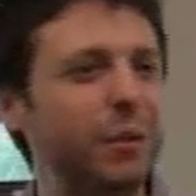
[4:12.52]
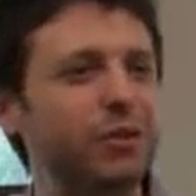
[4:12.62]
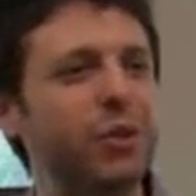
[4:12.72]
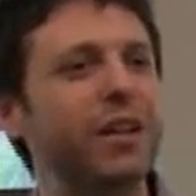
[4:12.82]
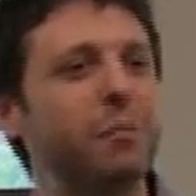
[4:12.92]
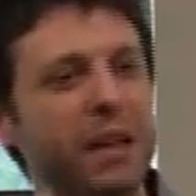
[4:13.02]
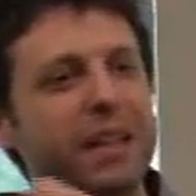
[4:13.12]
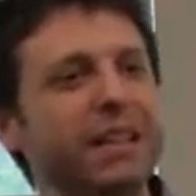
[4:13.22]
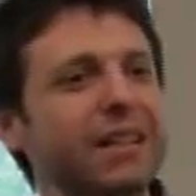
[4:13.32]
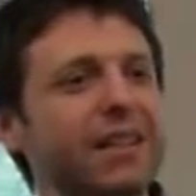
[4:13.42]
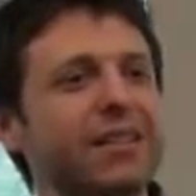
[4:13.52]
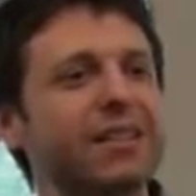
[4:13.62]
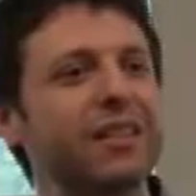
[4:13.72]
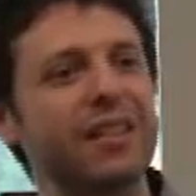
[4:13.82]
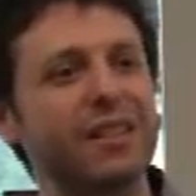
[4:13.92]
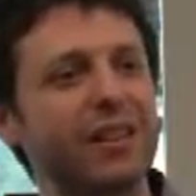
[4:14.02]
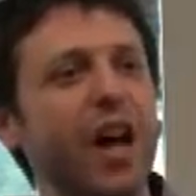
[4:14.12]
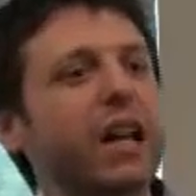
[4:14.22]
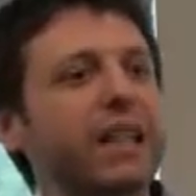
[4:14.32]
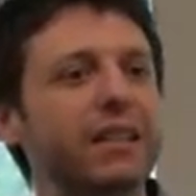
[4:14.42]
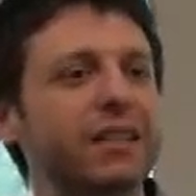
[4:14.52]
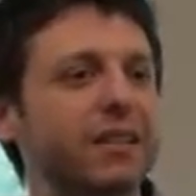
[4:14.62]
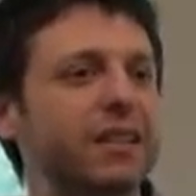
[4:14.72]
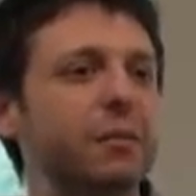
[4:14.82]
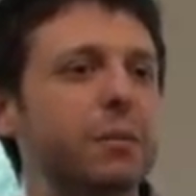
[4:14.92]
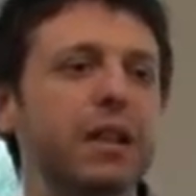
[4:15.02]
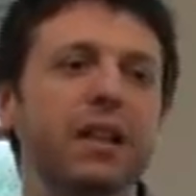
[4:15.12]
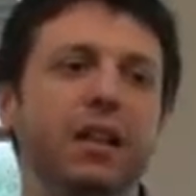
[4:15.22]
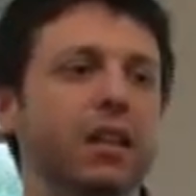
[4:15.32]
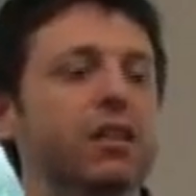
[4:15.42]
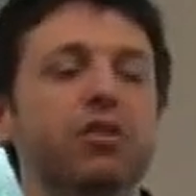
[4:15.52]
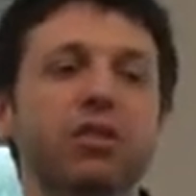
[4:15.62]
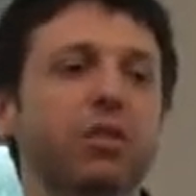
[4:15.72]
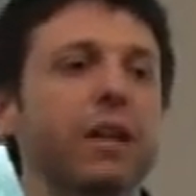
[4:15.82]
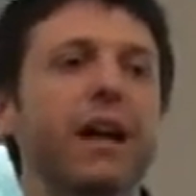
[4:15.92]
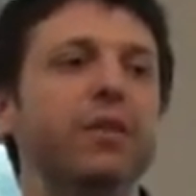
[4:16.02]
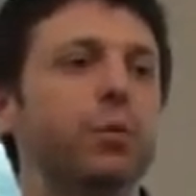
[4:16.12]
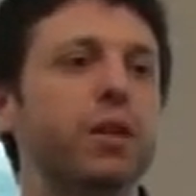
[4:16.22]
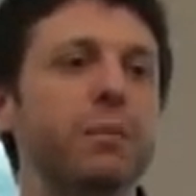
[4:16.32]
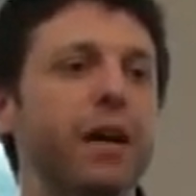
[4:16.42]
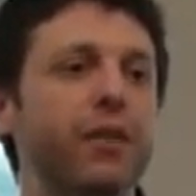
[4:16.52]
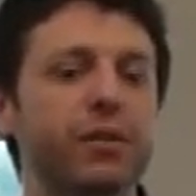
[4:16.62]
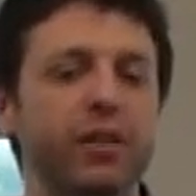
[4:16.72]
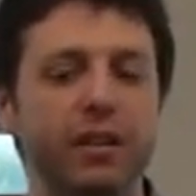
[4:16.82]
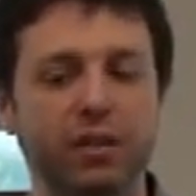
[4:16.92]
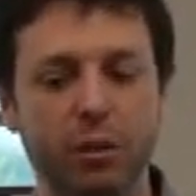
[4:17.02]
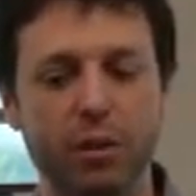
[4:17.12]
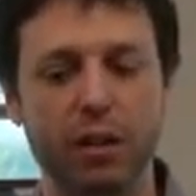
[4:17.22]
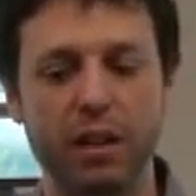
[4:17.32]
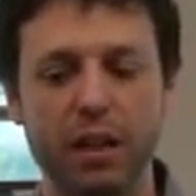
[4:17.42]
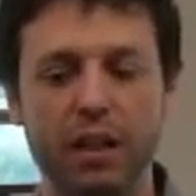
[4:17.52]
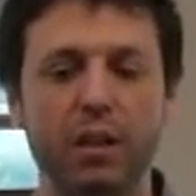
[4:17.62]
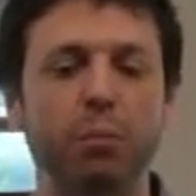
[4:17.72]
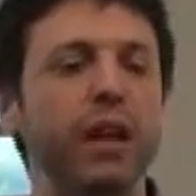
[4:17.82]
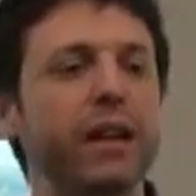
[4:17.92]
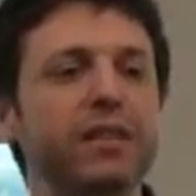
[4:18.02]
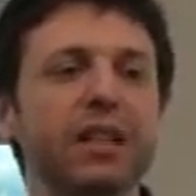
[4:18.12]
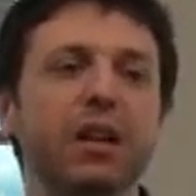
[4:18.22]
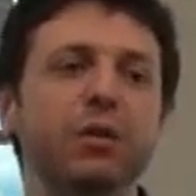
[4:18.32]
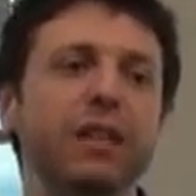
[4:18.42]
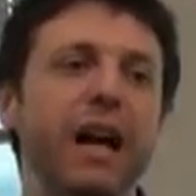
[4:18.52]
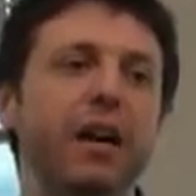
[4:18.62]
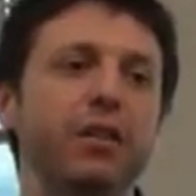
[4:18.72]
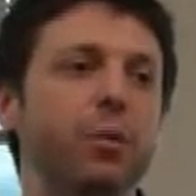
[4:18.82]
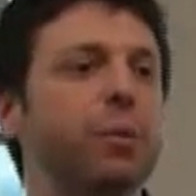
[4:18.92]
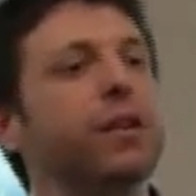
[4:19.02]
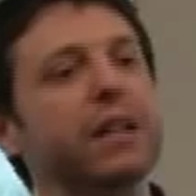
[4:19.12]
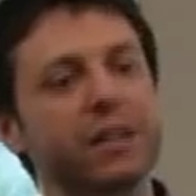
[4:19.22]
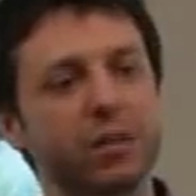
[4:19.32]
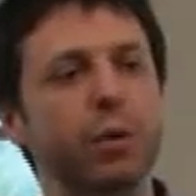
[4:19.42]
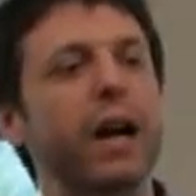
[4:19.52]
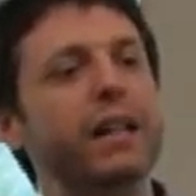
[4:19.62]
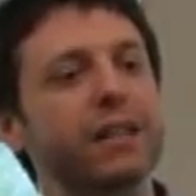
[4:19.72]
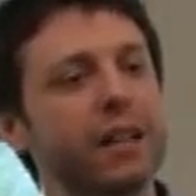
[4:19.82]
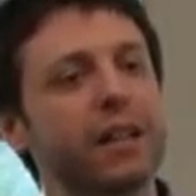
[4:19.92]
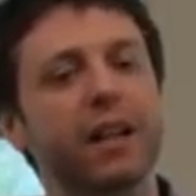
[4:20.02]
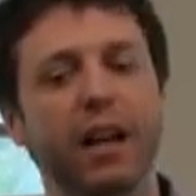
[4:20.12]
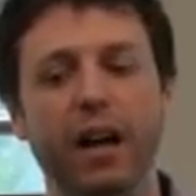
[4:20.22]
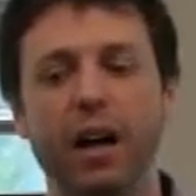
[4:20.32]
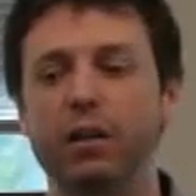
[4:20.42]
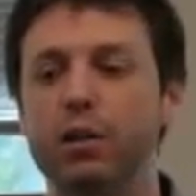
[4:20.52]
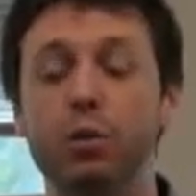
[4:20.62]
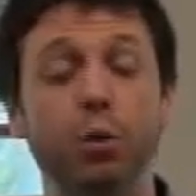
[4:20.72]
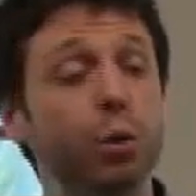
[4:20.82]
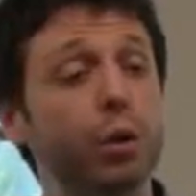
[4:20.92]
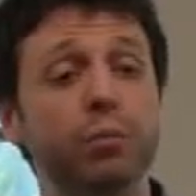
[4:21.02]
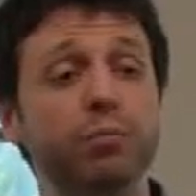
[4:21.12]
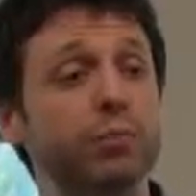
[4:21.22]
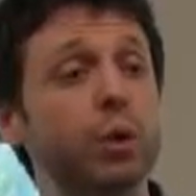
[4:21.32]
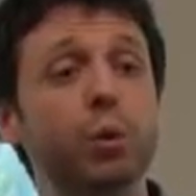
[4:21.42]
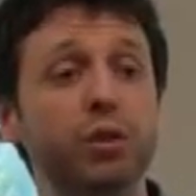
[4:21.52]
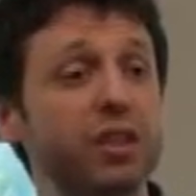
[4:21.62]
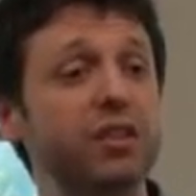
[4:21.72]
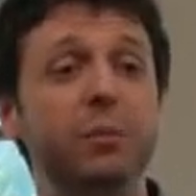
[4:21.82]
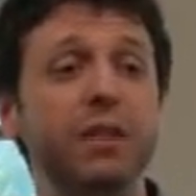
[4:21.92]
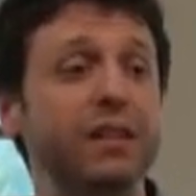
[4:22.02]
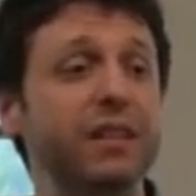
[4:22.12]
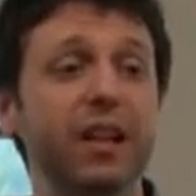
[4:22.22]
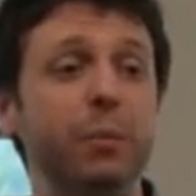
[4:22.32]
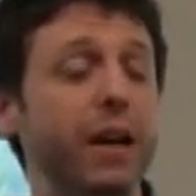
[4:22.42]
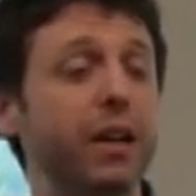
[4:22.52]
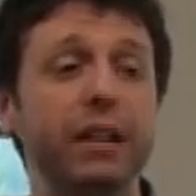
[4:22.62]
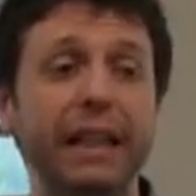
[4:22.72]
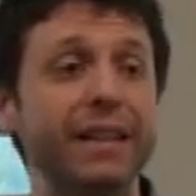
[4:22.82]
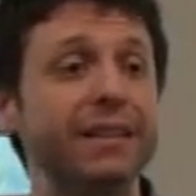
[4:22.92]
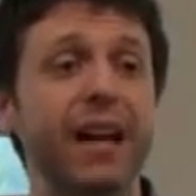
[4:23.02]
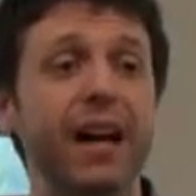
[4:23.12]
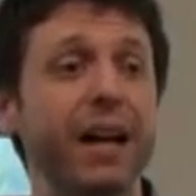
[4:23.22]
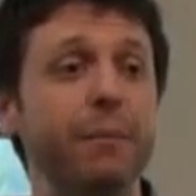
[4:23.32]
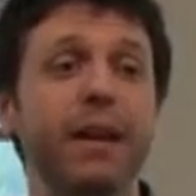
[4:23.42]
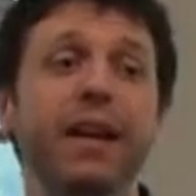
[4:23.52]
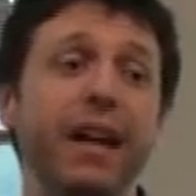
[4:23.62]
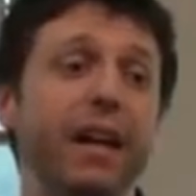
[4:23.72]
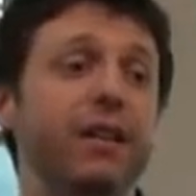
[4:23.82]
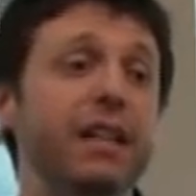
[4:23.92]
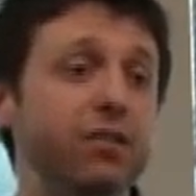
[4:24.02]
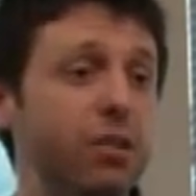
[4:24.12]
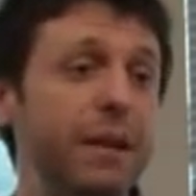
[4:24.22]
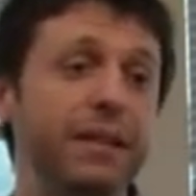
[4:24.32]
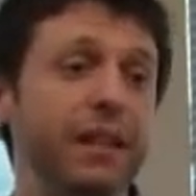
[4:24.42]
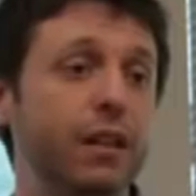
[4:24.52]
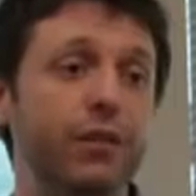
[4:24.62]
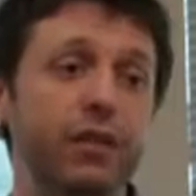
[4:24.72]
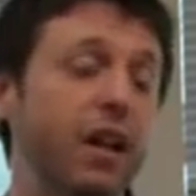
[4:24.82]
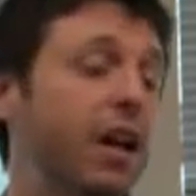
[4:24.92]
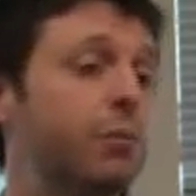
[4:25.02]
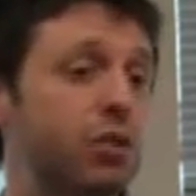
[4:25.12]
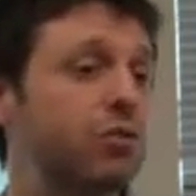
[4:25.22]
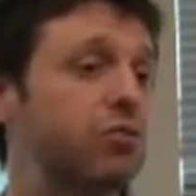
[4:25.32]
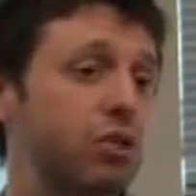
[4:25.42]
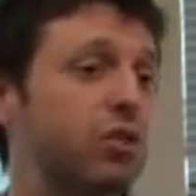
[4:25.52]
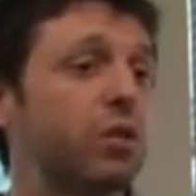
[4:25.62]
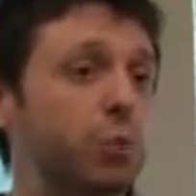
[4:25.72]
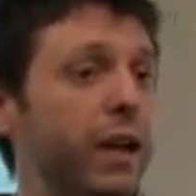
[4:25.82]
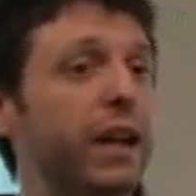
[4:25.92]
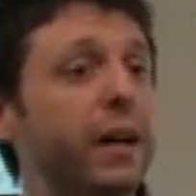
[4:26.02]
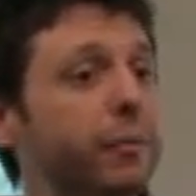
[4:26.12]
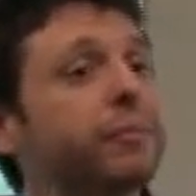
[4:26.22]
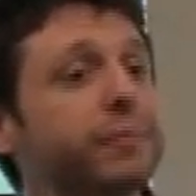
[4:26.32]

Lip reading: I was trying to bake into this locking system. You just don't have to worry about those things. So the complexity goes down. Your ability to write cooler systems that scale better in less time and are easier to maintain over time just goes way up.